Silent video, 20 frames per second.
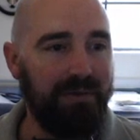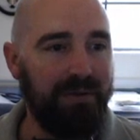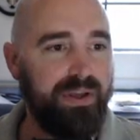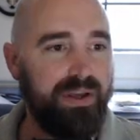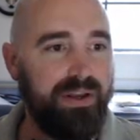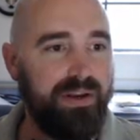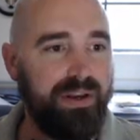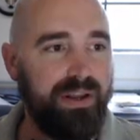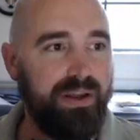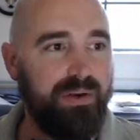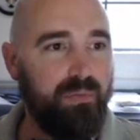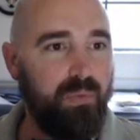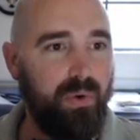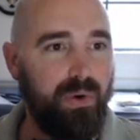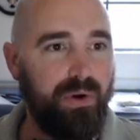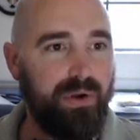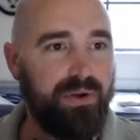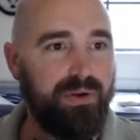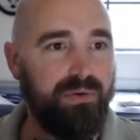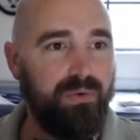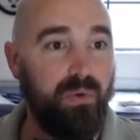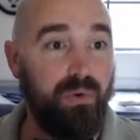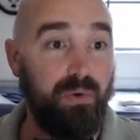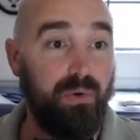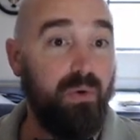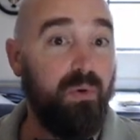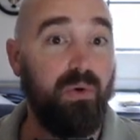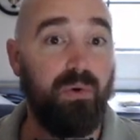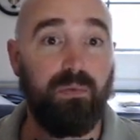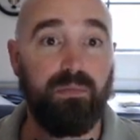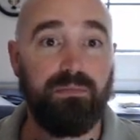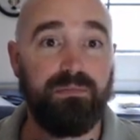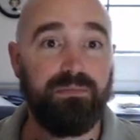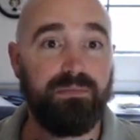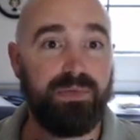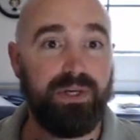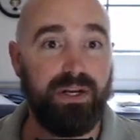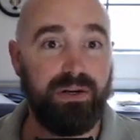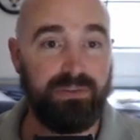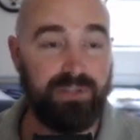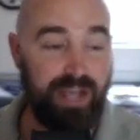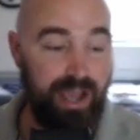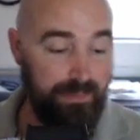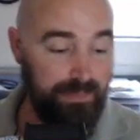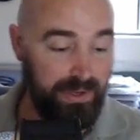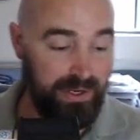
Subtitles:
and work, or type